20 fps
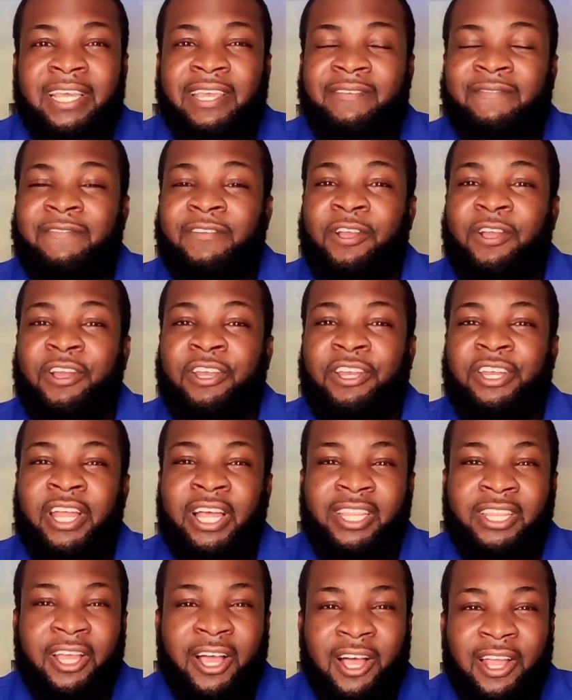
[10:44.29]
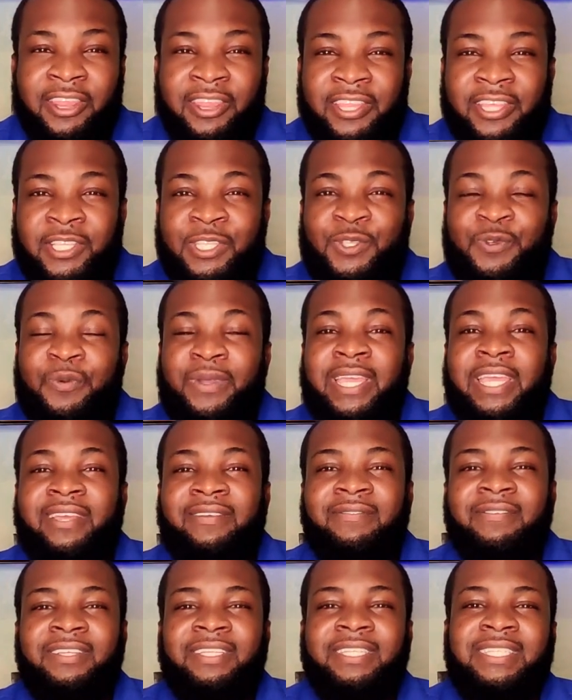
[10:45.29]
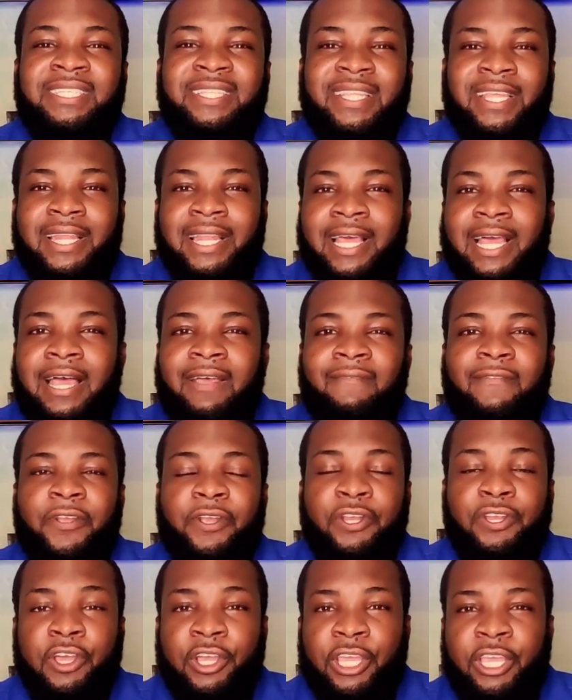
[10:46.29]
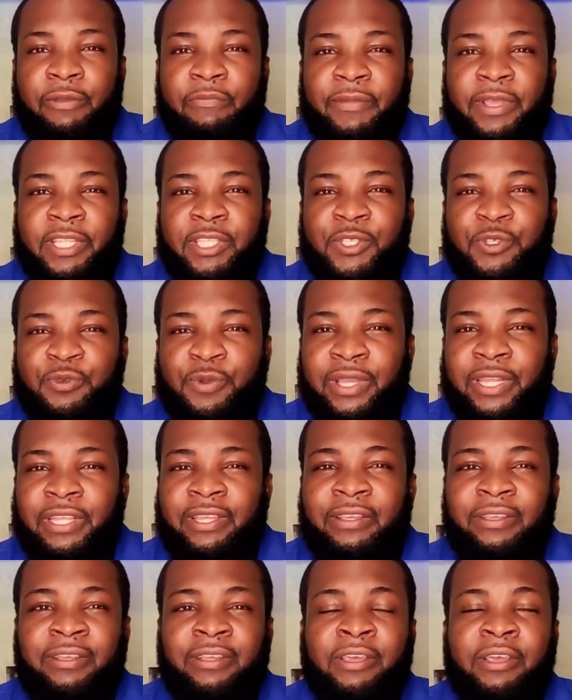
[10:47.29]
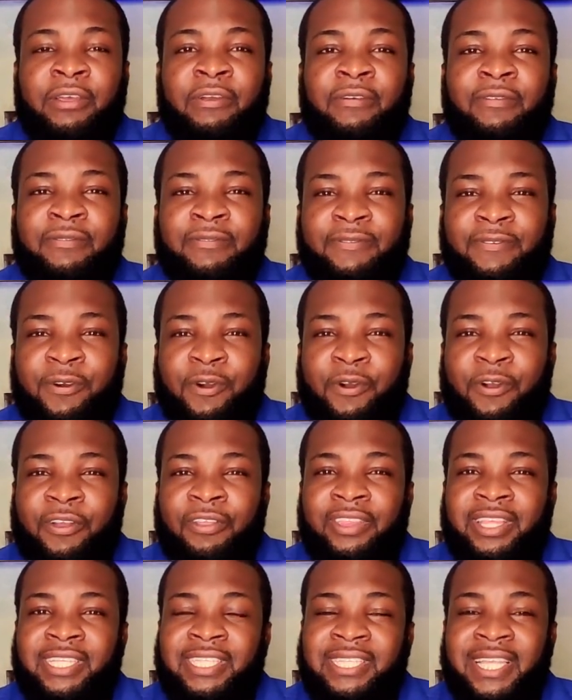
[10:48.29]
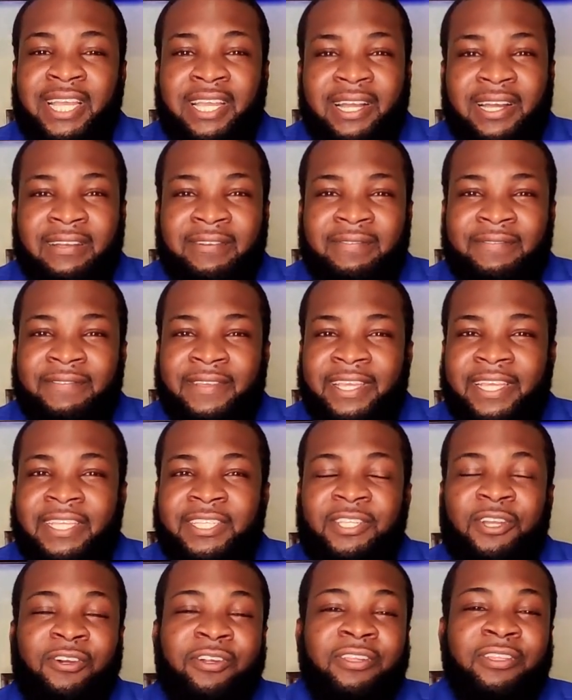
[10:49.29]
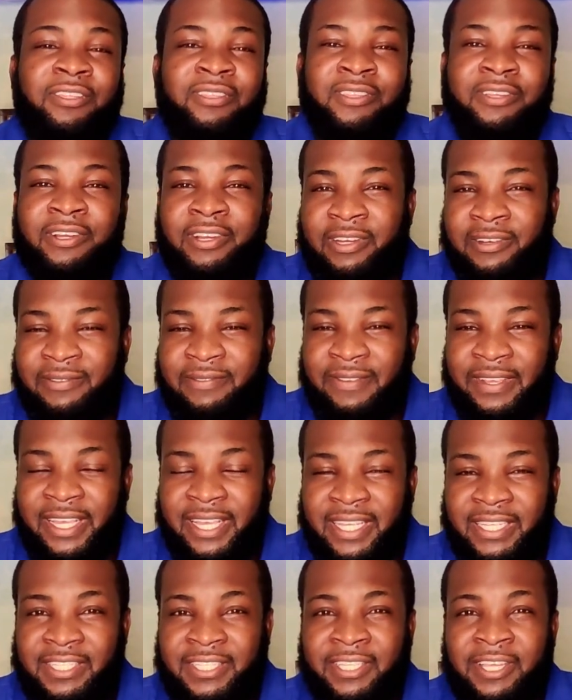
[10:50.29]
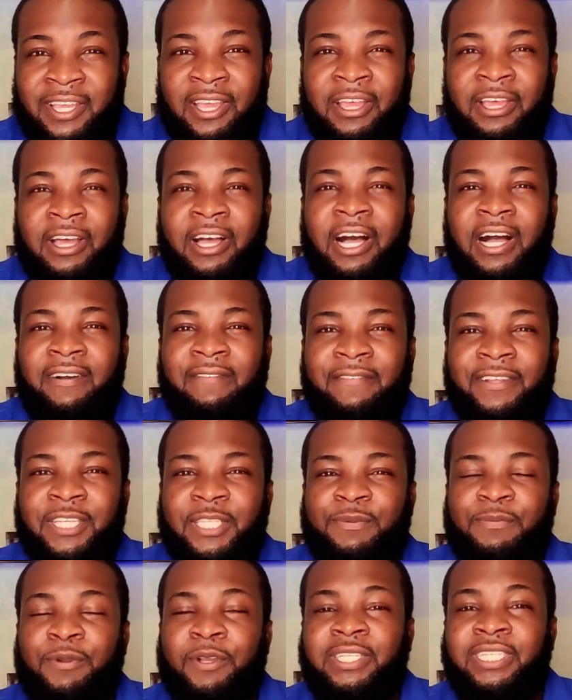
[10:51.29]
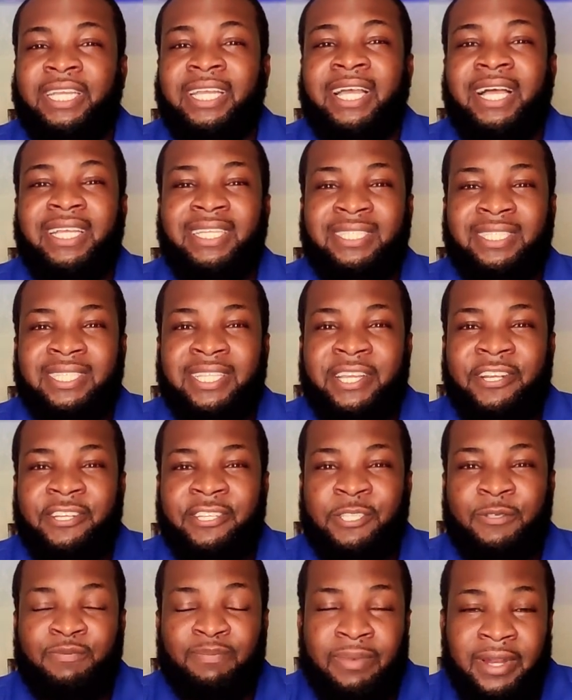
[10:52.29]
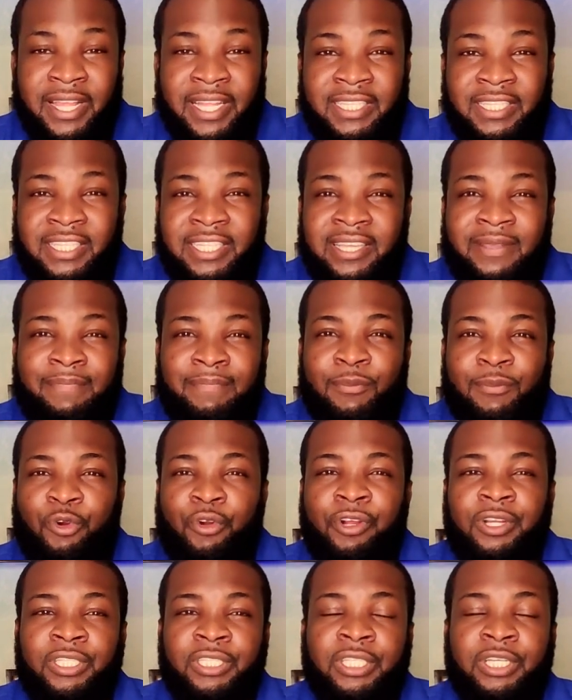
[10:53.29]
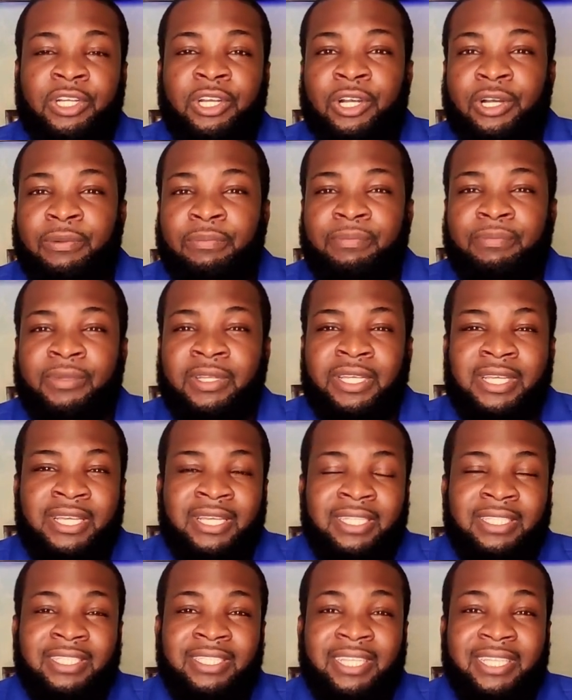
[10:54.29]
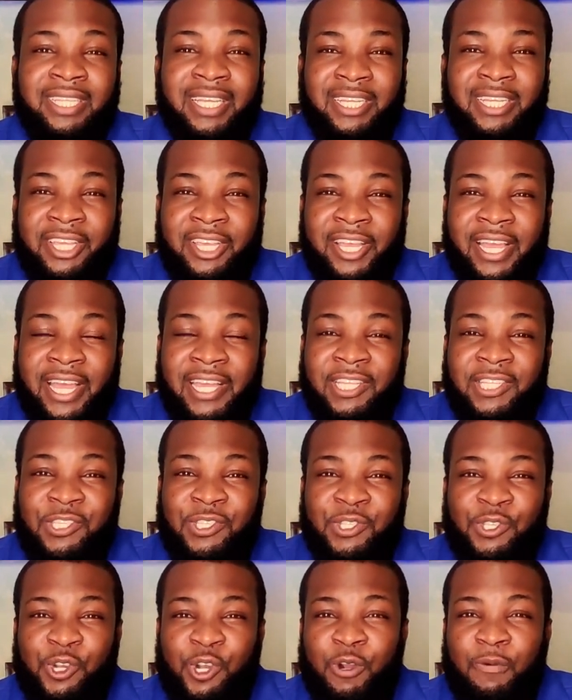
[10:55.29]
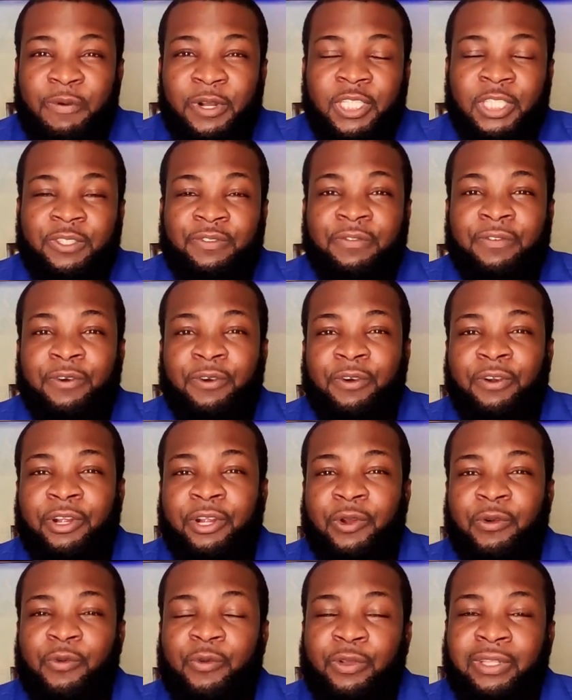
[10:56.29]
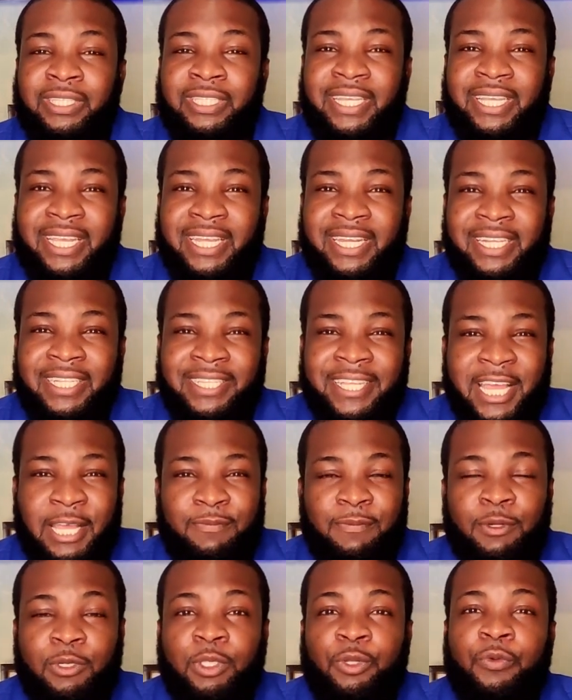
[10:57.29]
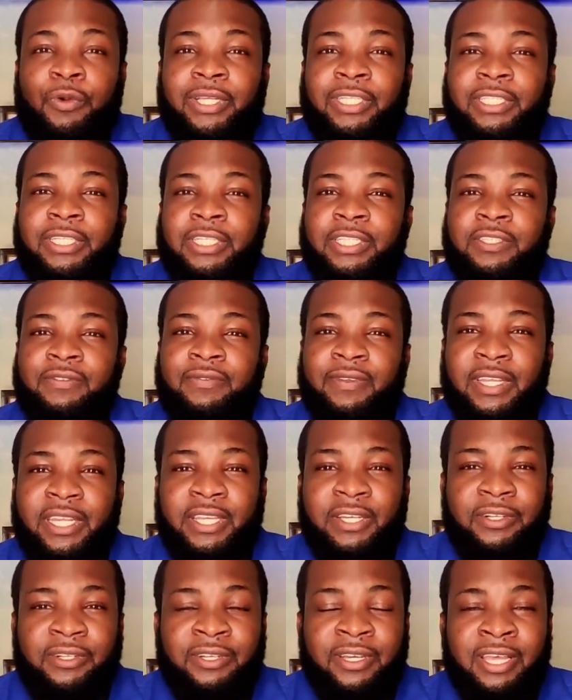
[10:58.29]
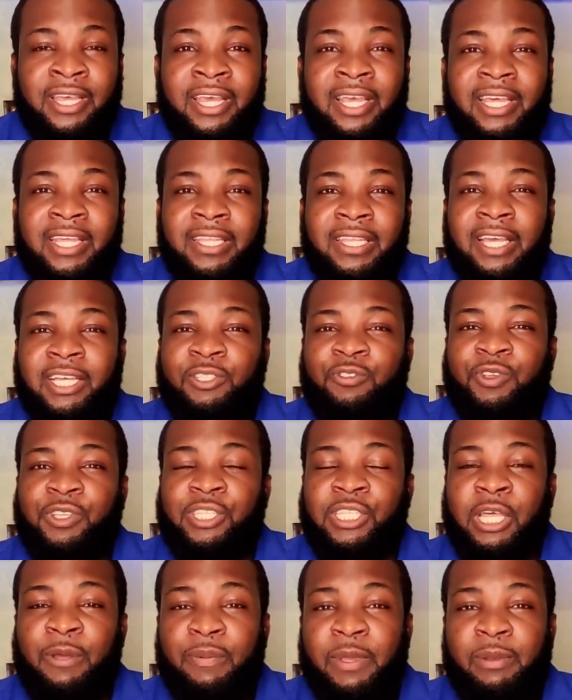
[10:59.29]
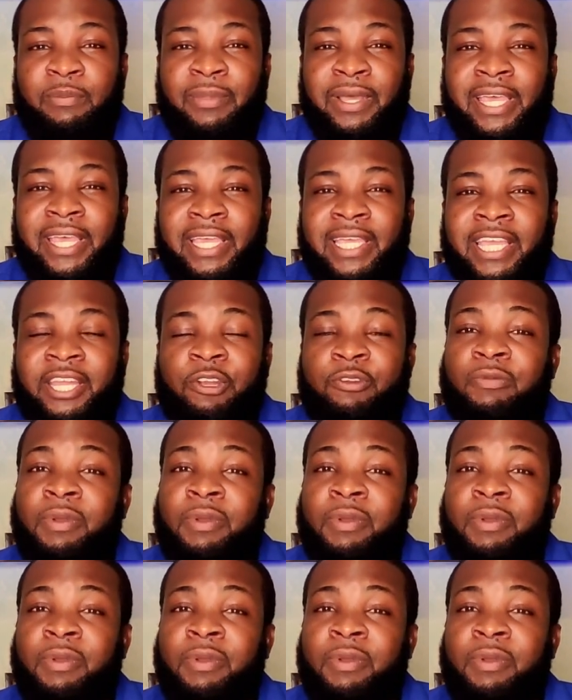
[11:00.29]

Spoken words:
If you are not on this wave, still have your documents ready for the second phase or the third phase of this project, as there's plenty more to come. So thank you guys so much for taking the time out to watch this video. Thanks for stopping by again.